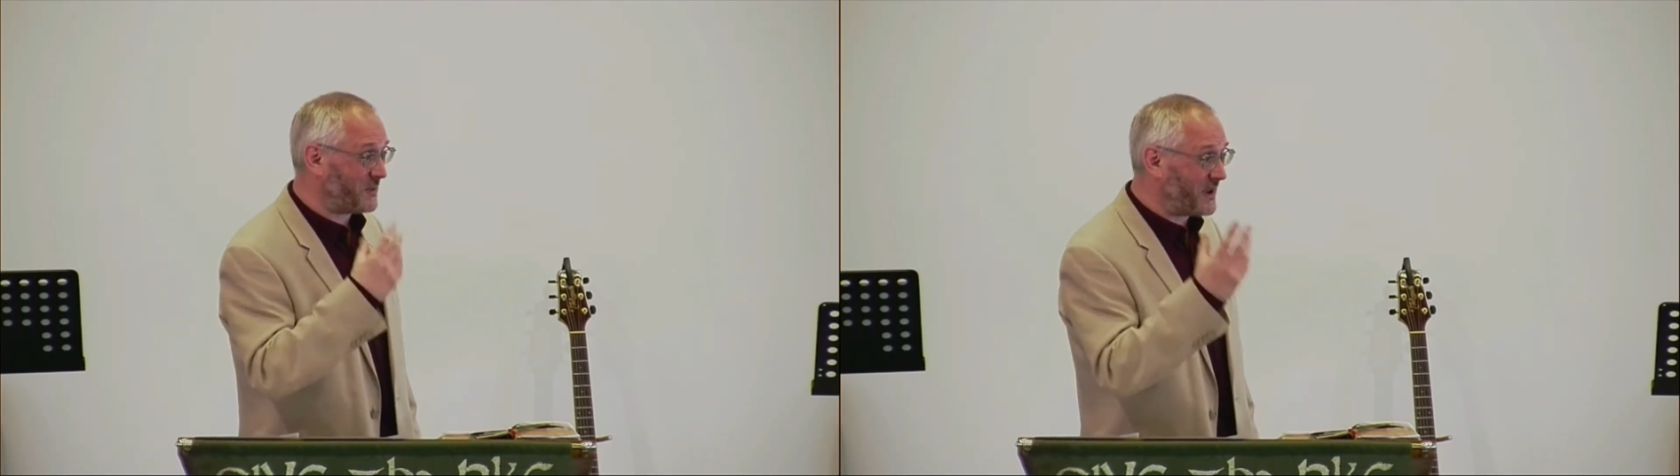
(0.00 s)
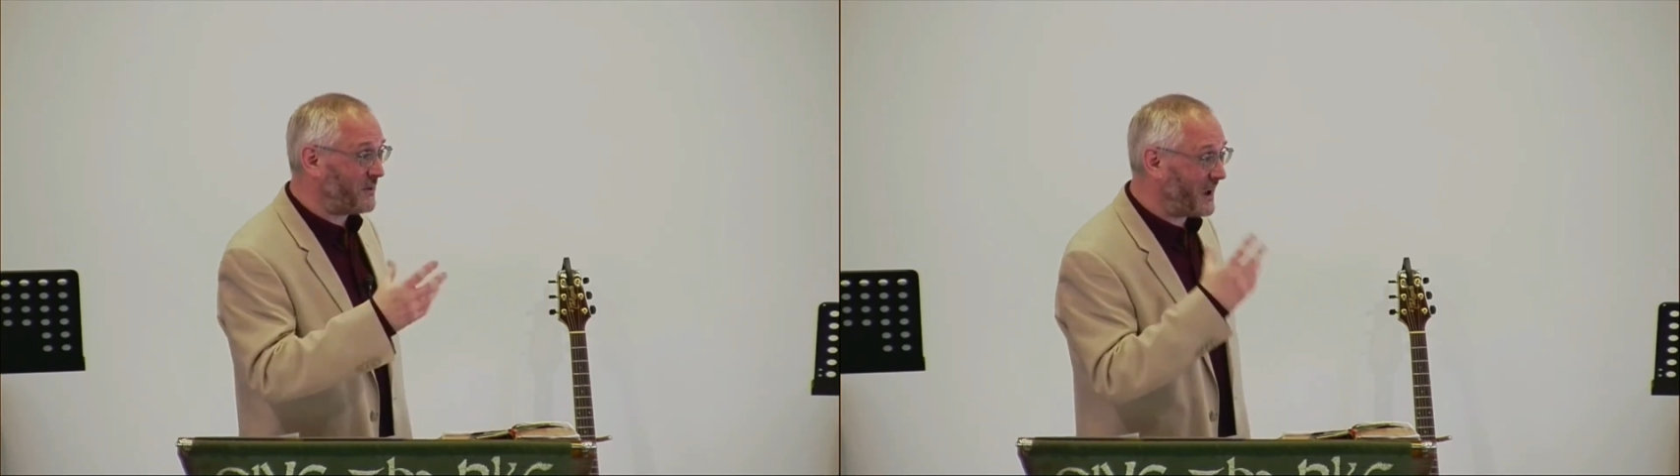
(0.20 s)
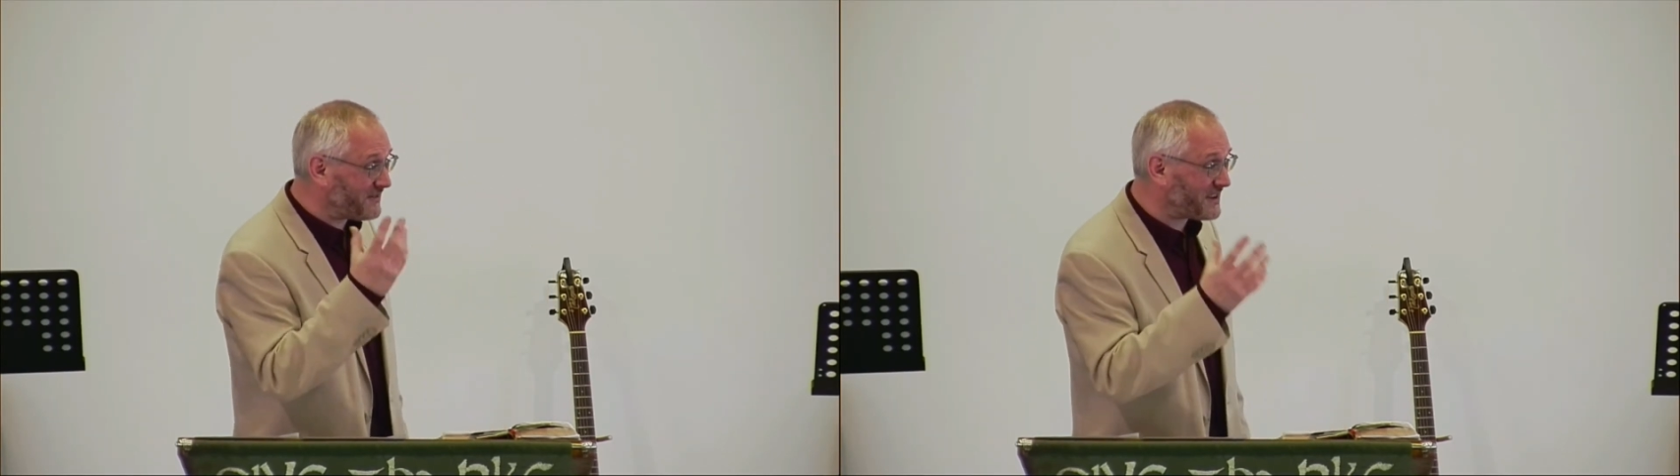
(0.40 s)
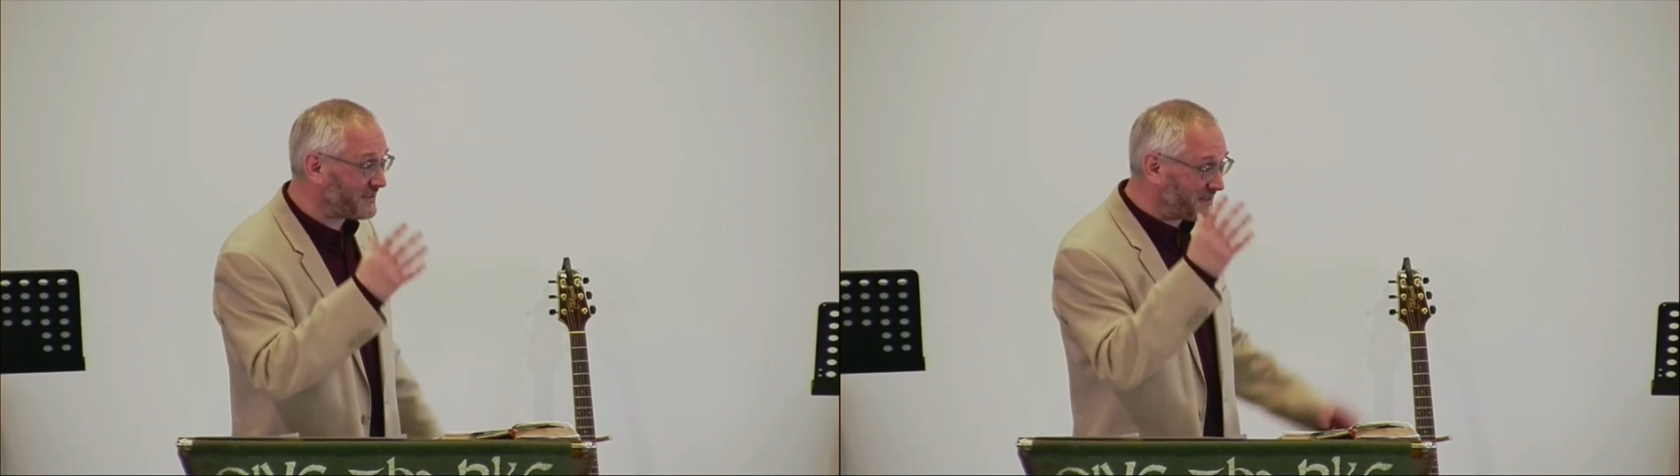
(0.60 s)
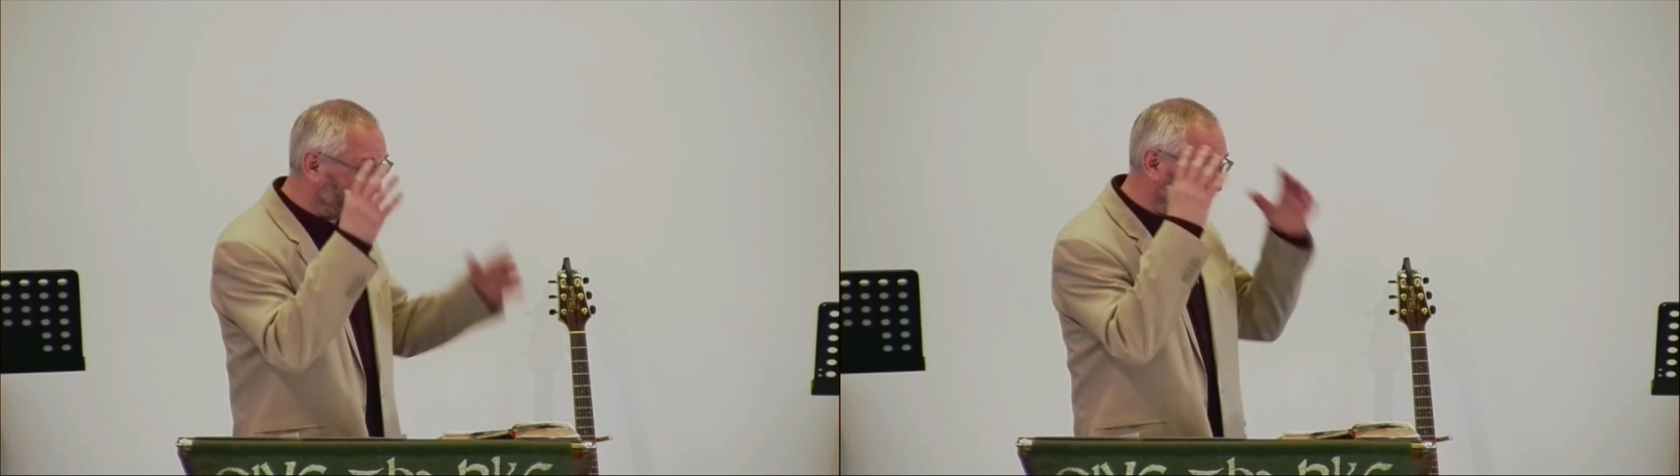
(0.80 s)
We, we have to
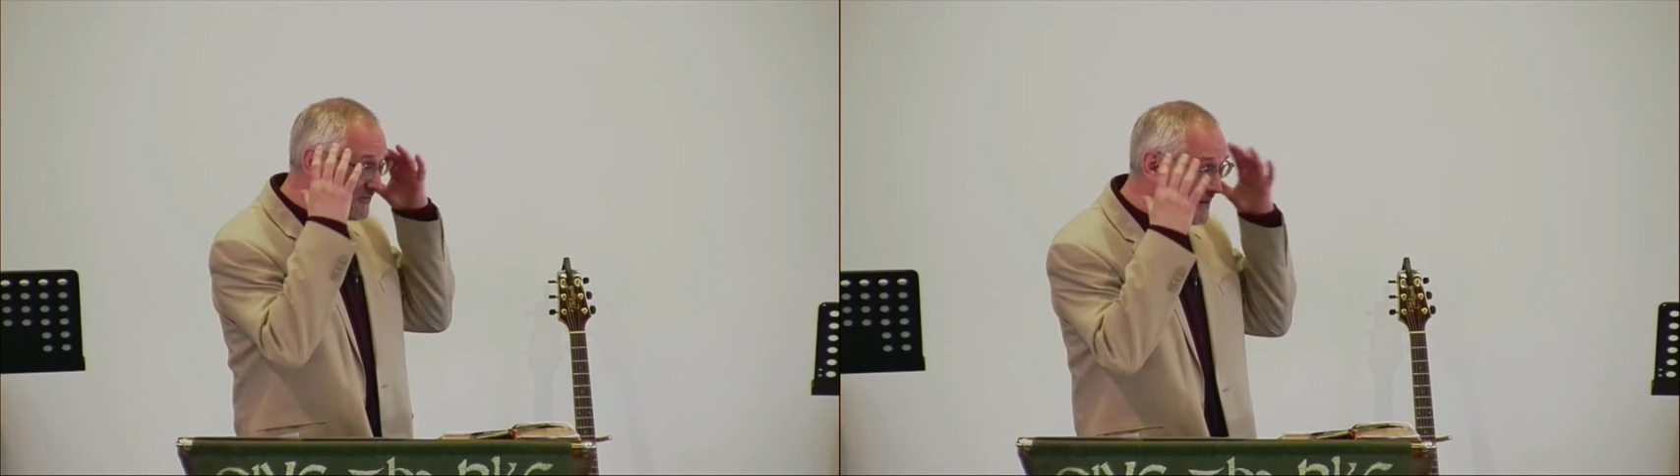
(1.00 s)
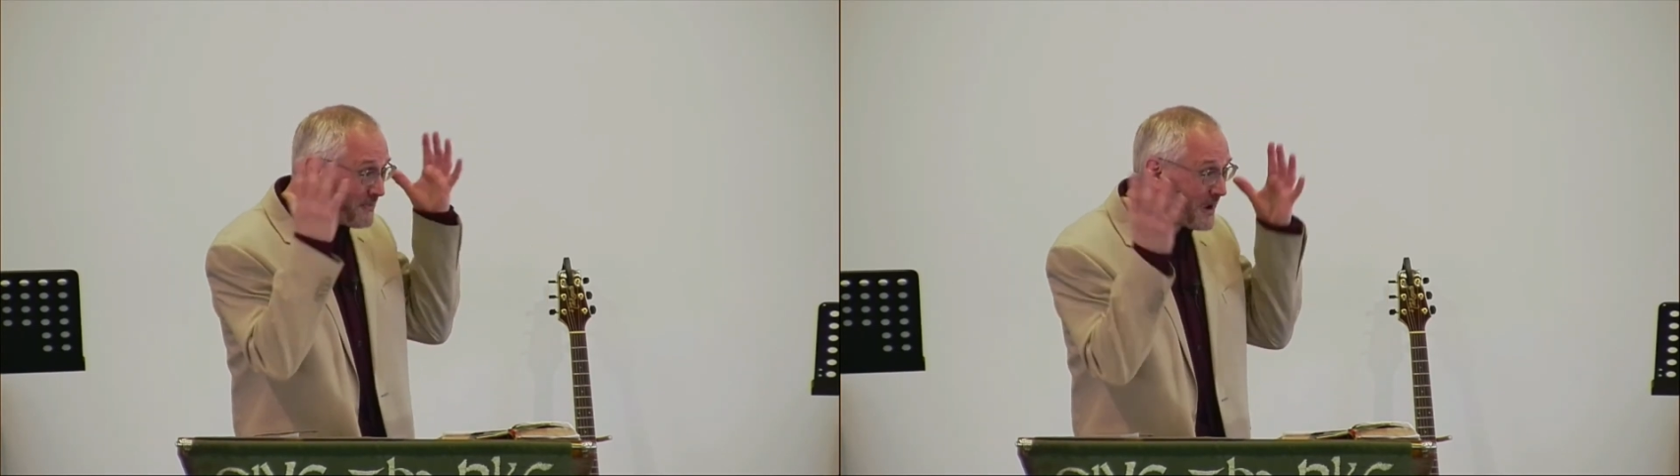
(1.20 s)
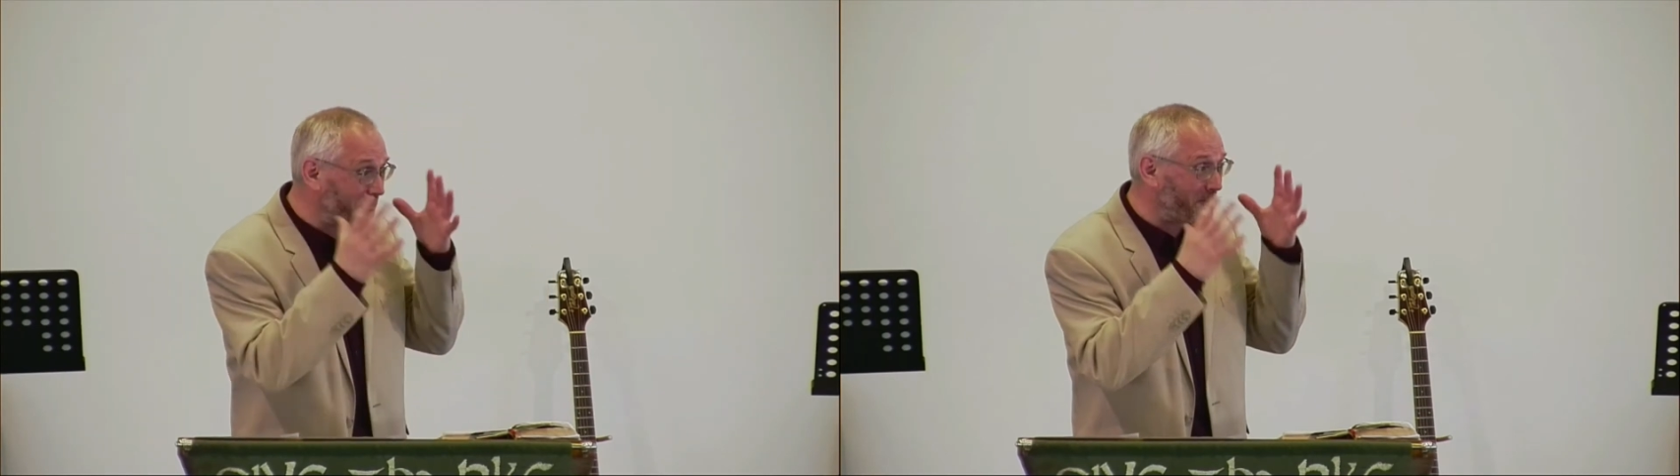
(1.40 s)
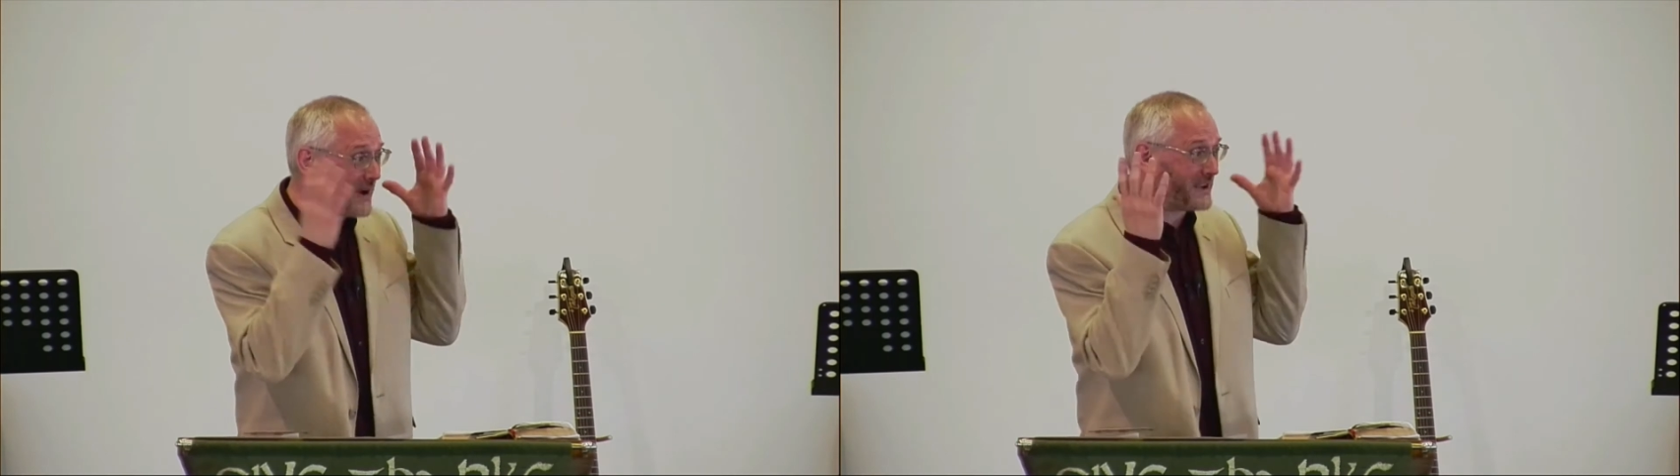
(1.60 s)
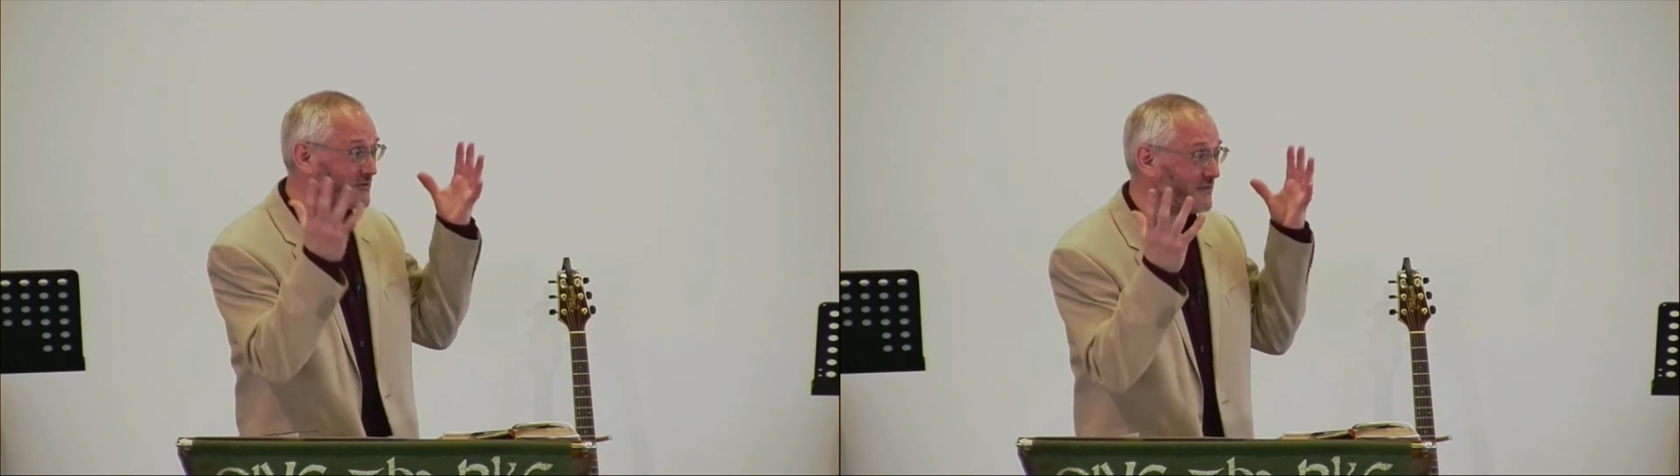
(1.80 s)
kind of wrap our
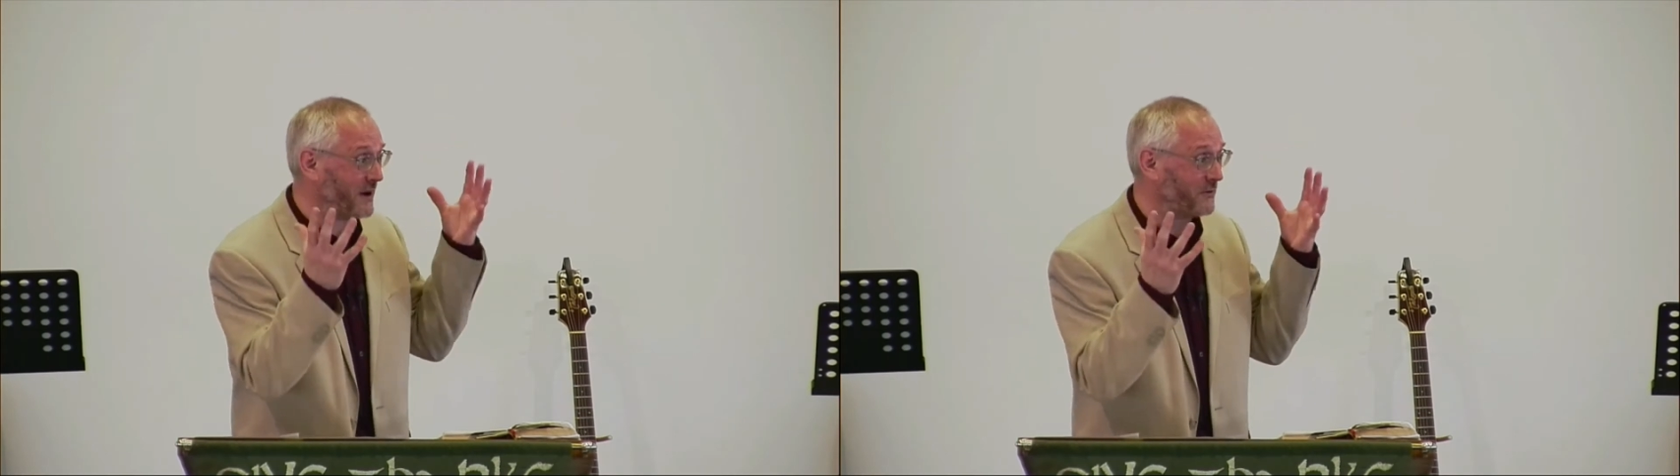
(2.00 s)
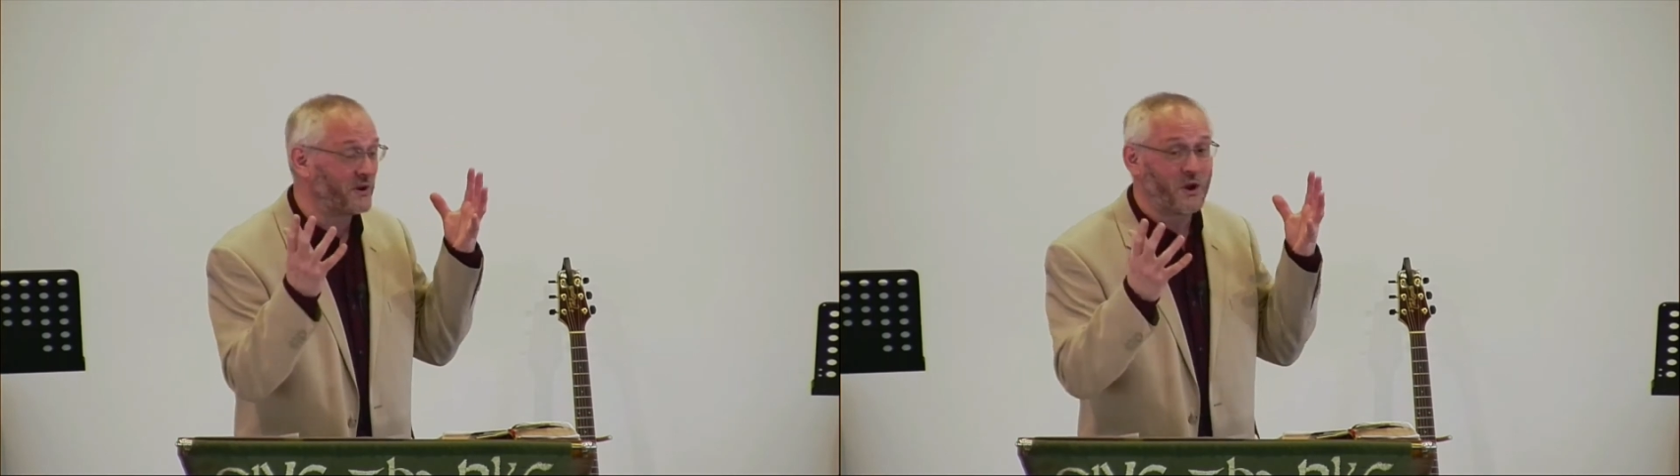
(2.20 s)
minds around